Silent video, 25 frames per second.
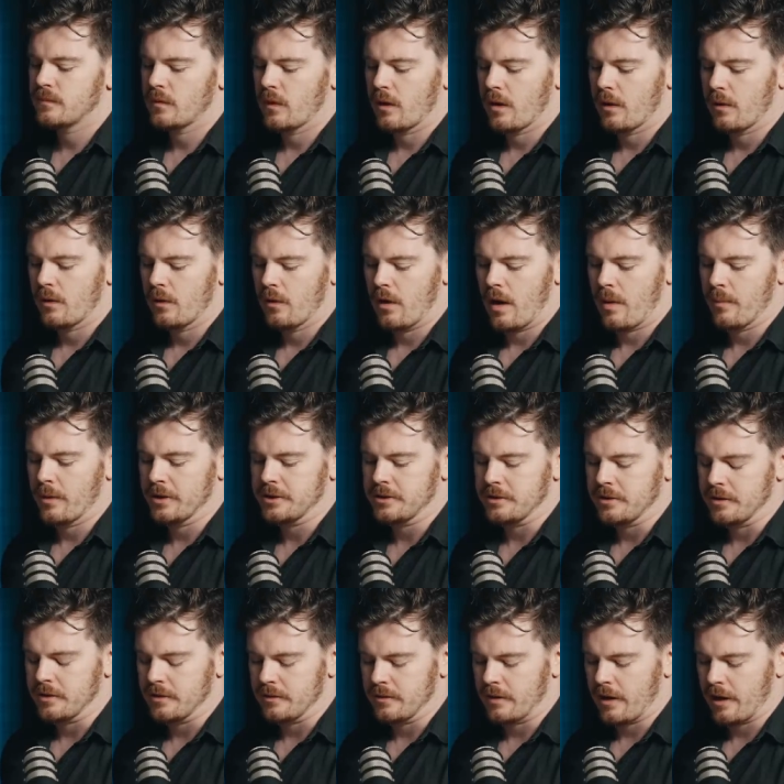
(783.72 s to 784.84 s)
I don't know how much you
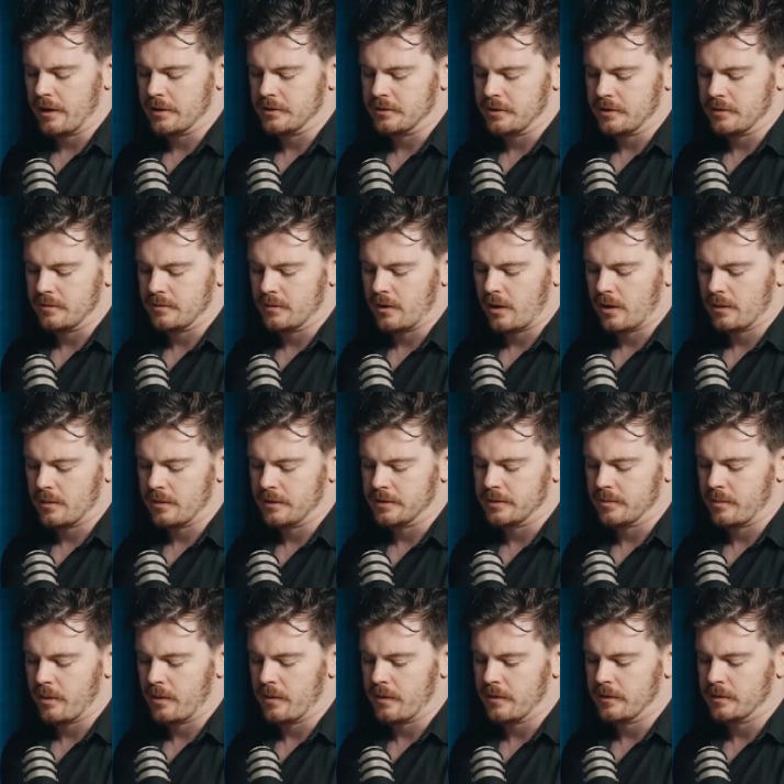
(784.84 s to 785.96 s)
can actually talk to us
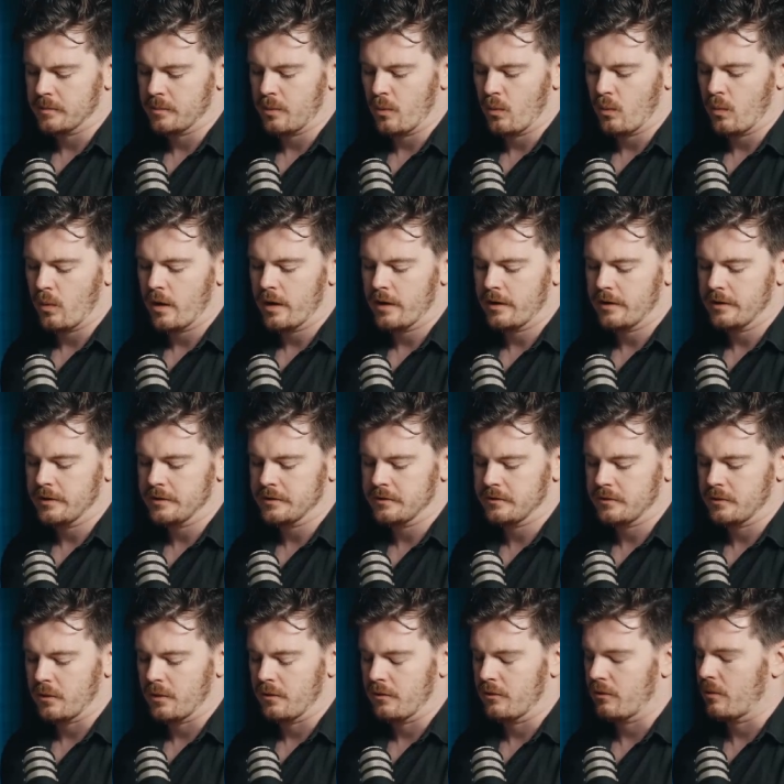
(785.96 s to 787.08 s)
about this, but what is
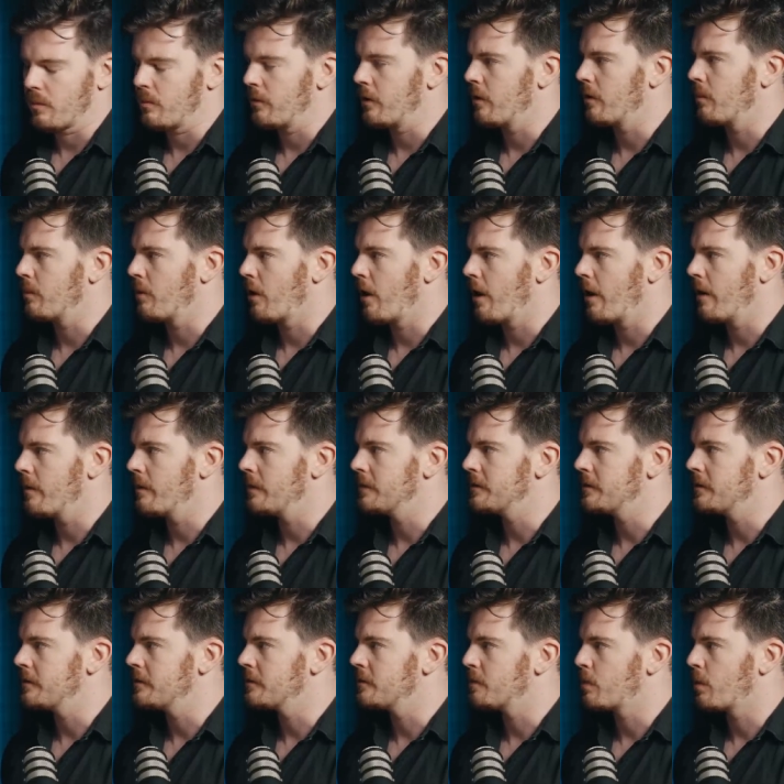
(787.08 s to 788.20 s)
sort of from your behind the
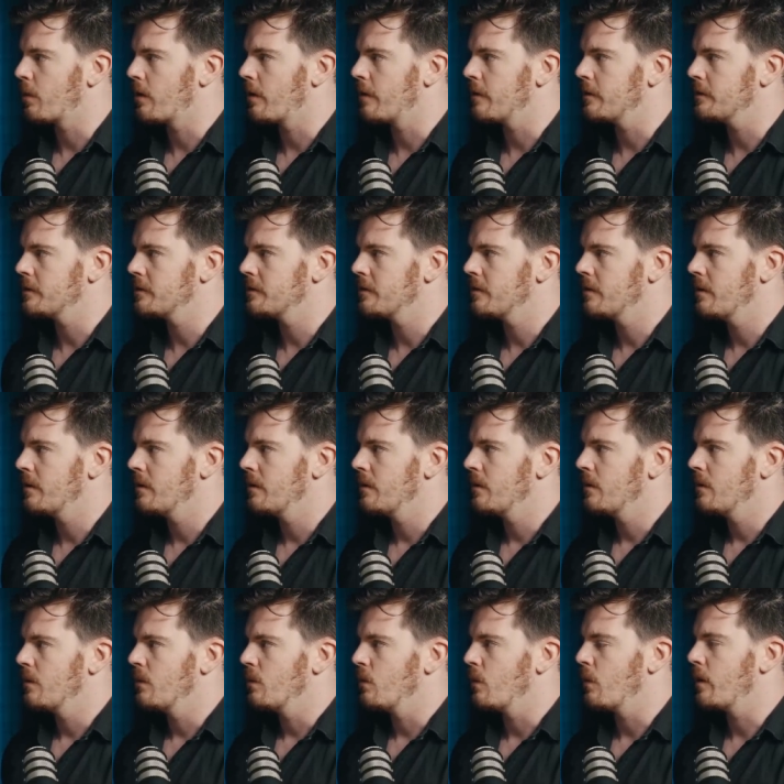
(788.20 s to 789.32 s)
scenes perch?
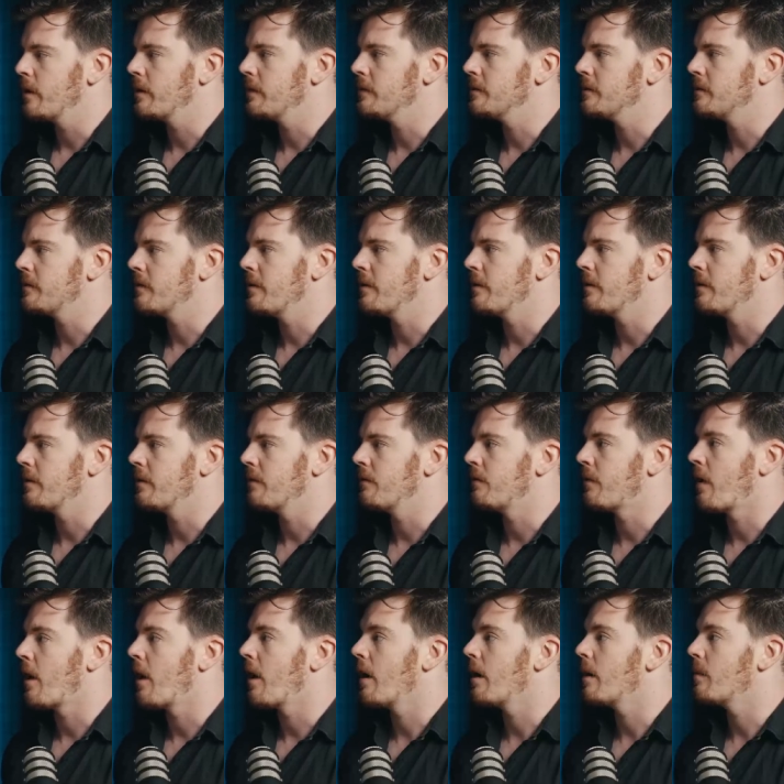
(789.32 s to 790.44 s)
What is the the
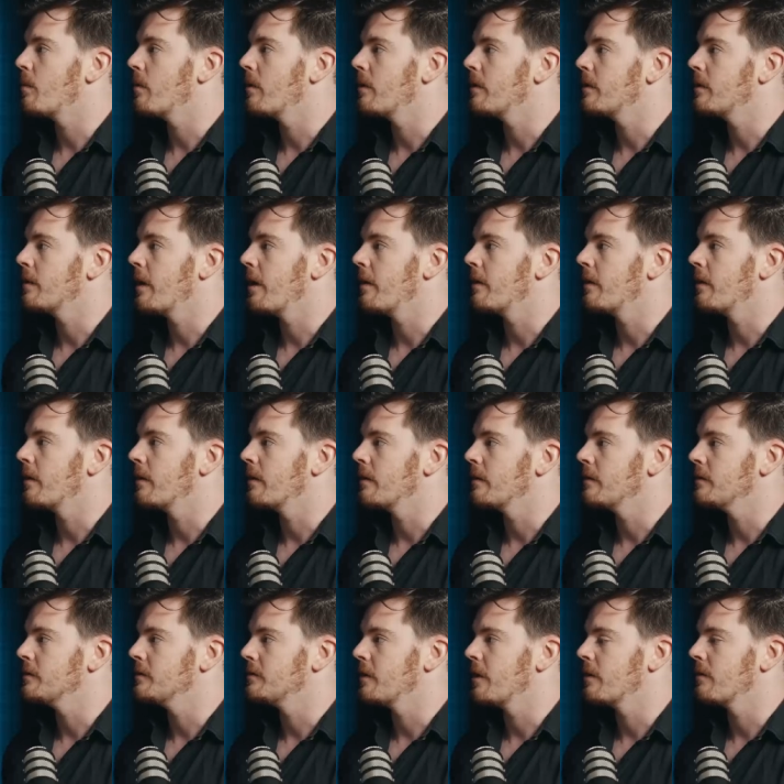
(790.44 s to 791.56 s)
vibe or the tenor
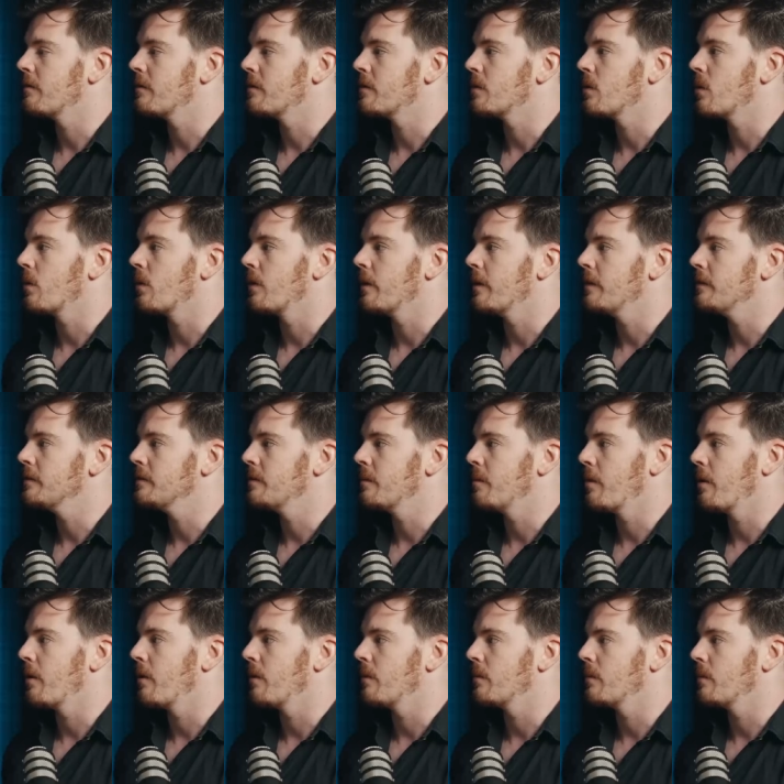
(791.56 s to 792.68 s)
inside of the Tories
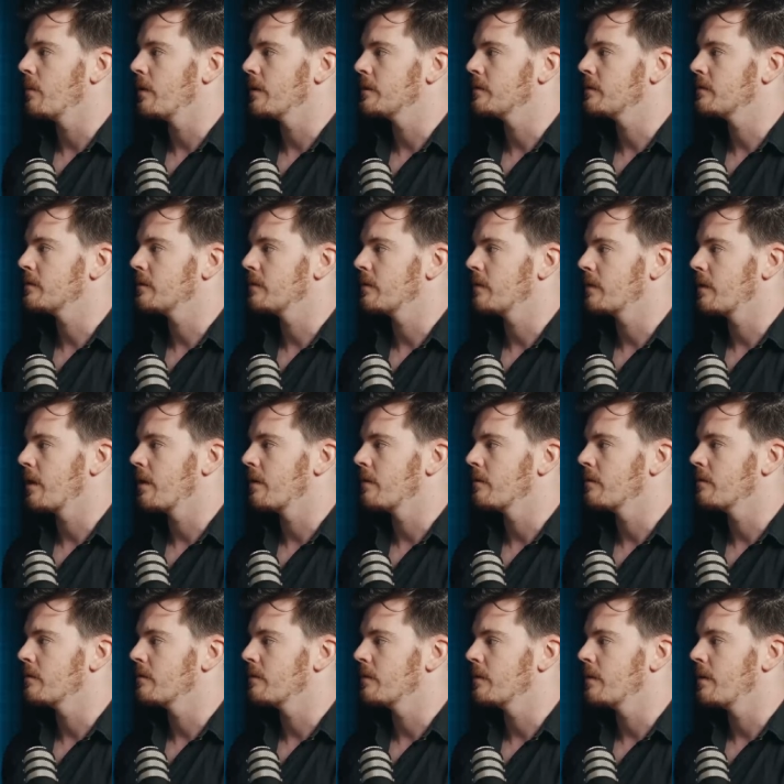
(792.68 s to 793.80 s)
about what's kind
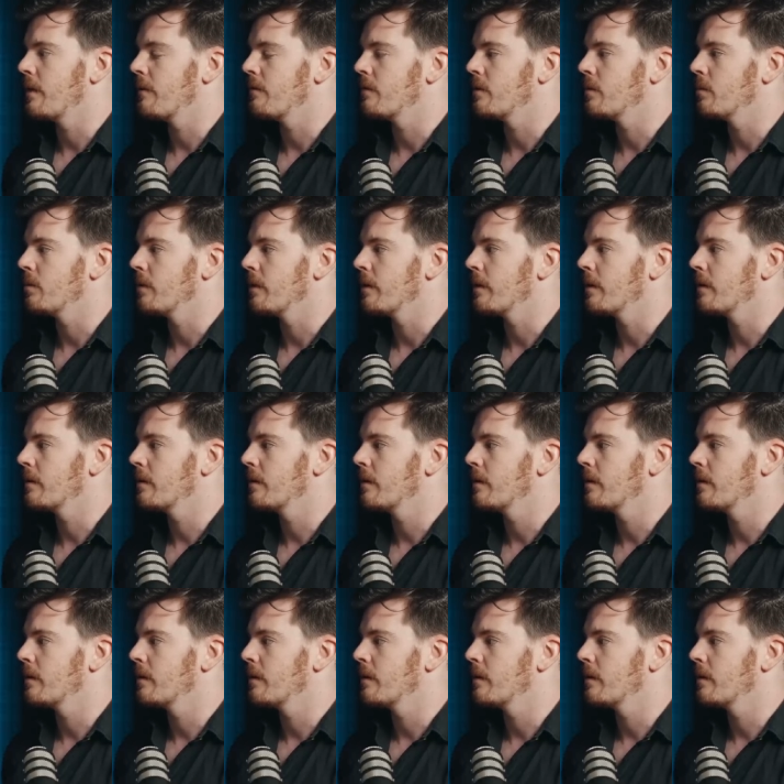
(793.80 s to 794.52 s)
of inevitably